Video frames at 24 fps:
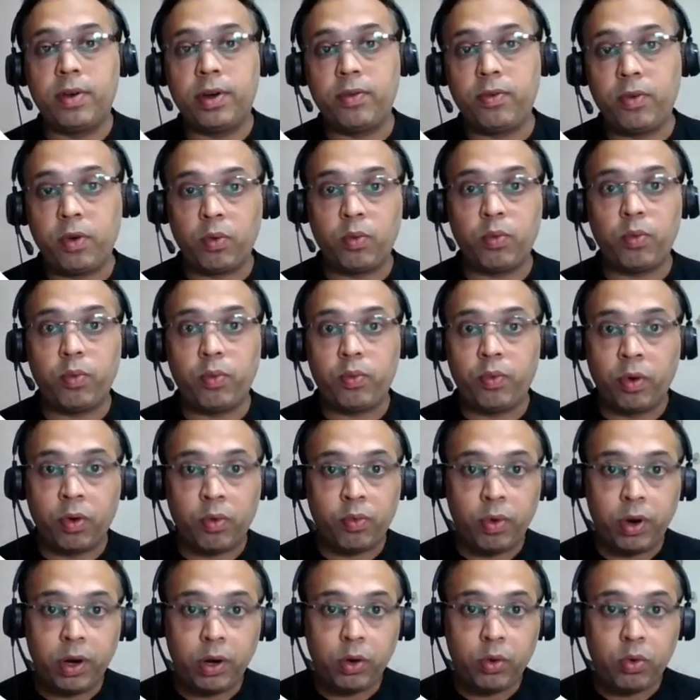for
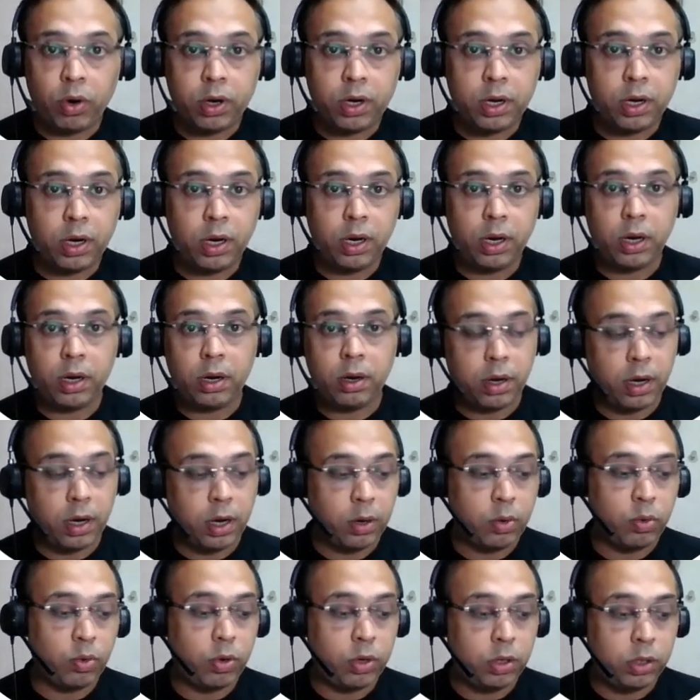1 quarter, it
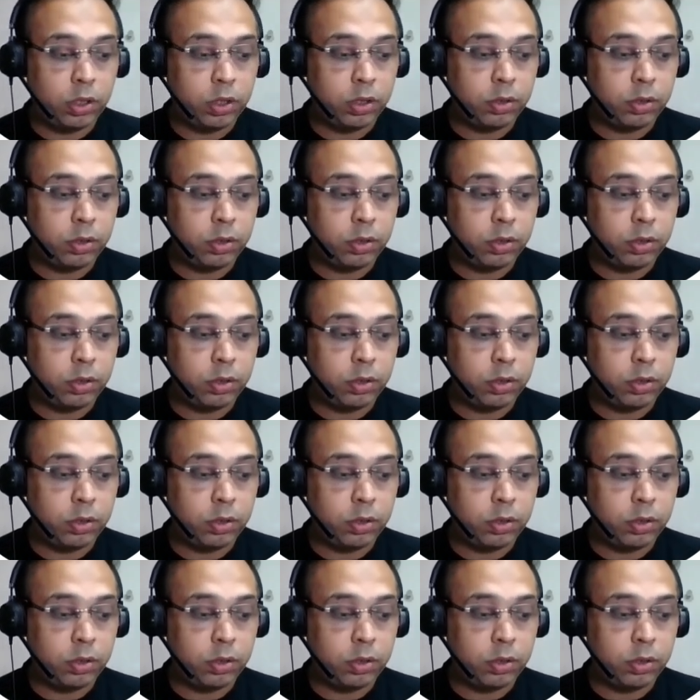was